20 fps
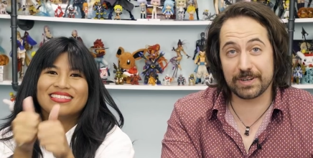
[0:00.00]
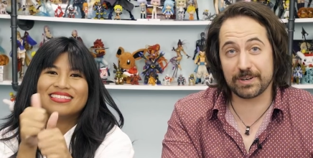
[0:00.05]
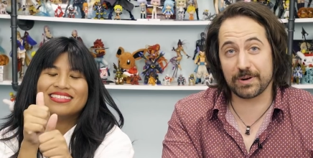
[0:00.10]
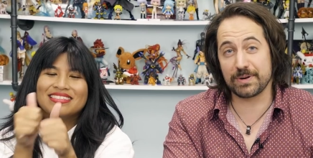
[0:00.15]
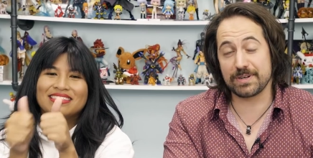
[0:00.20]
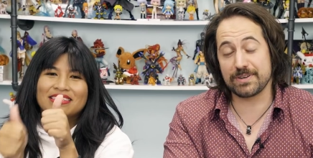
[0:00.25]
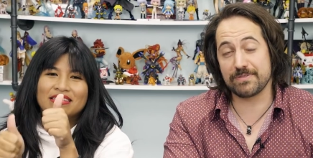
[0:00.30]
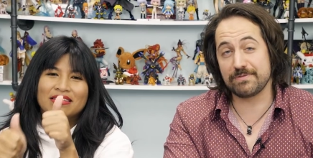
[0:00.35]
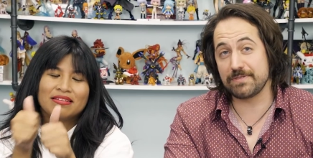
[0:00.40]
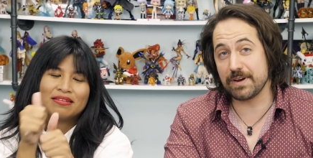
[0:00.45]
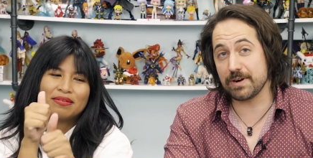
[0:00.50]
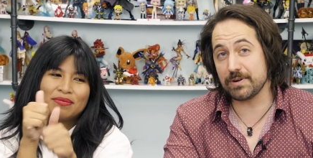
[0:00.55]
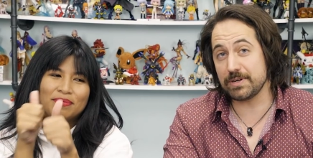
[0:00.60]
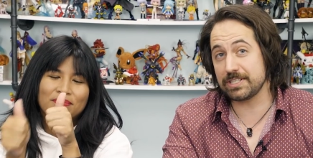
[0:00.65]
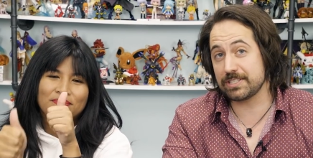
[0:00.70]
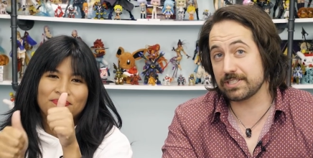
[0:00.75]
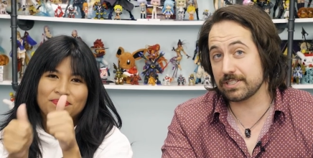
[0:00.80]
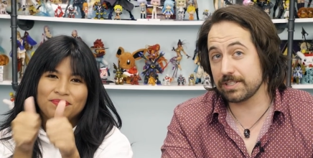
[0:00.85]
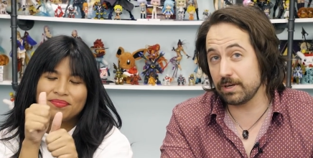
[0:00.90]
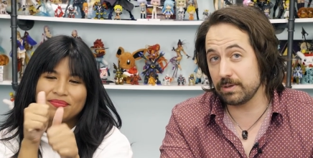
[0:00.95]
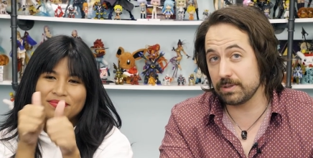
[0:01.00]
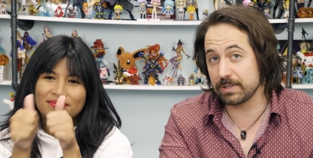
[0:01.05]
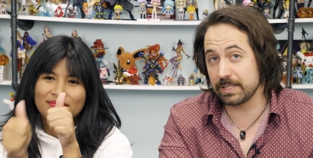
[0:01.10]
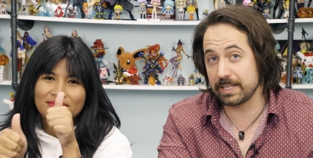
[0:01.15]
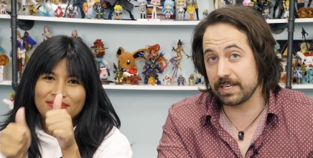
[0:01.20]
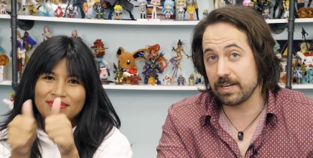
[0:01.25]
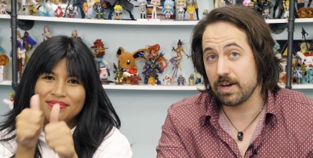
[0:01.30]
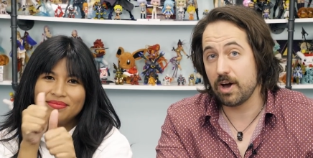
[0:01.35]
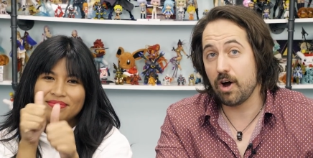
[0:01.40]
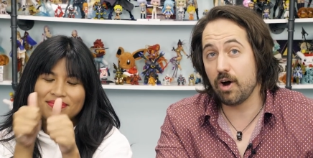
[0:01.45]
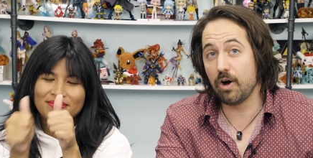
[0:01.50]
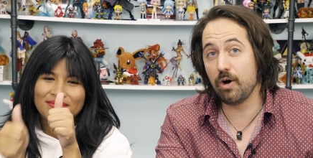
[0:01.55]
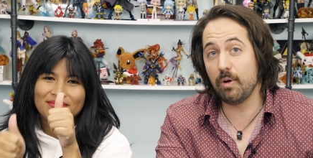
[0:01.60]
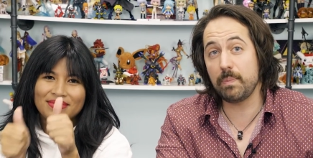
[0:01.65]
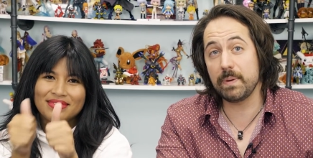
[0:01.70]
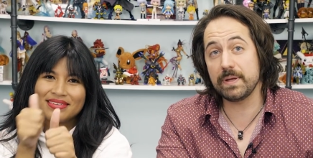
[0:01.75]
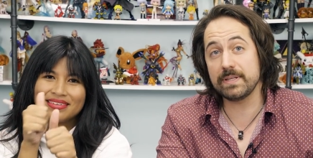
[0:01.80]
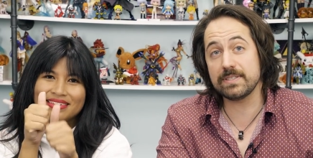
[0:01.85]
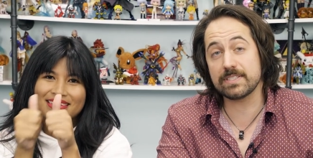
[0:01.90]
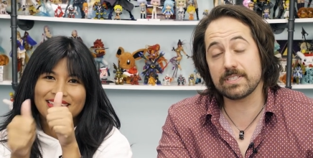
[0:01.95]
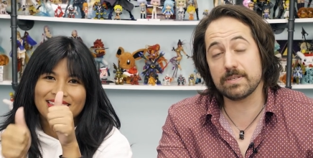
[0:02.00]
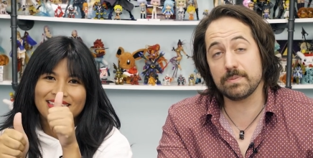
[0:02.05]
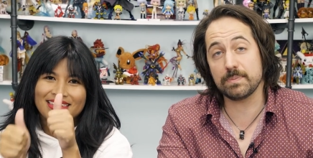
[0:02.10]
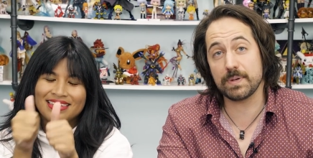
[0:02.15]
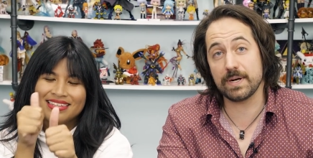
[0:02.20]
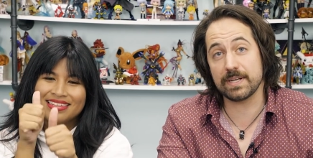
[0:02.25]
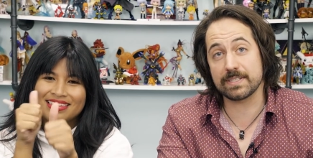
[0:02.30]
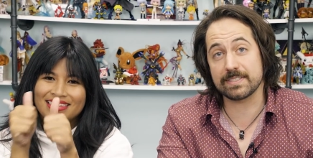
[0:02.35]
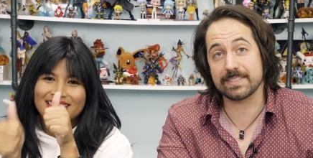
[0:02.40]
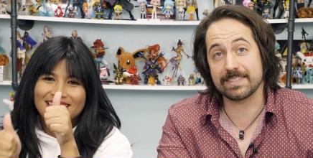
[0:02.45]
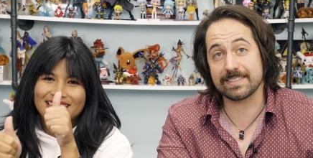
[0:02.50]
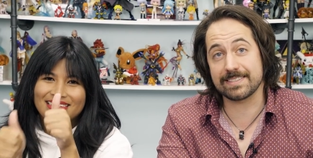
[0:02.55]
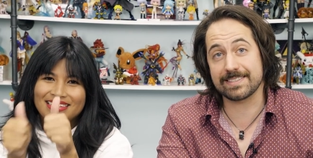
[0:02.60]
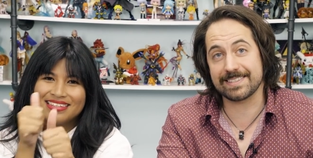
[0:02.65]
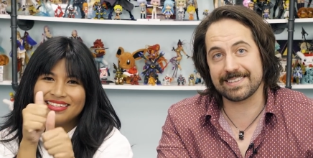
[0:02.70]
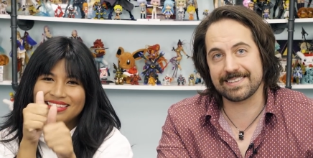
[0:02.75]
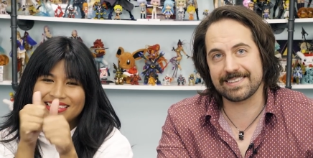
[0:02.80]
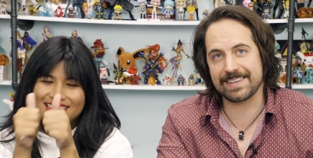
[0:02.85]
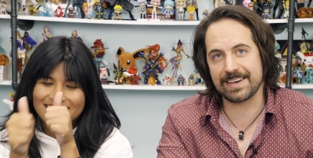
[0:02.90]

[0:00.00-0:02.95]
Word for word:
Speaker 1: We are going to very slowly open some presents